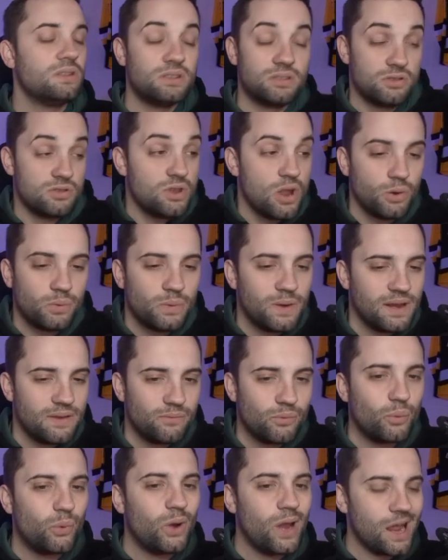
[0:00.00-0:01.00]
No
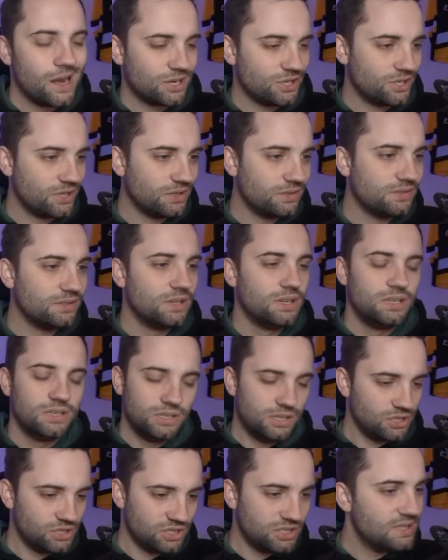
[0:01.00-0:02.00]
even reactions.
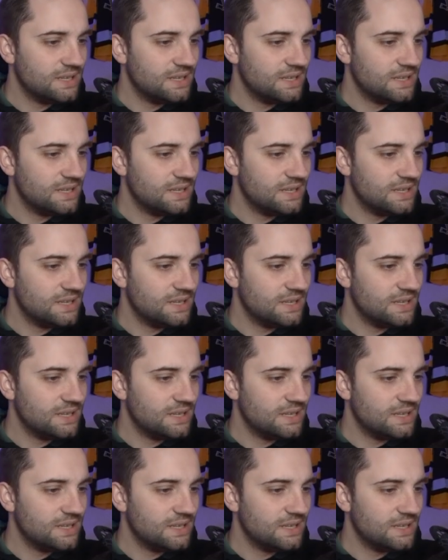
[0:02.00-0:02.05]
They just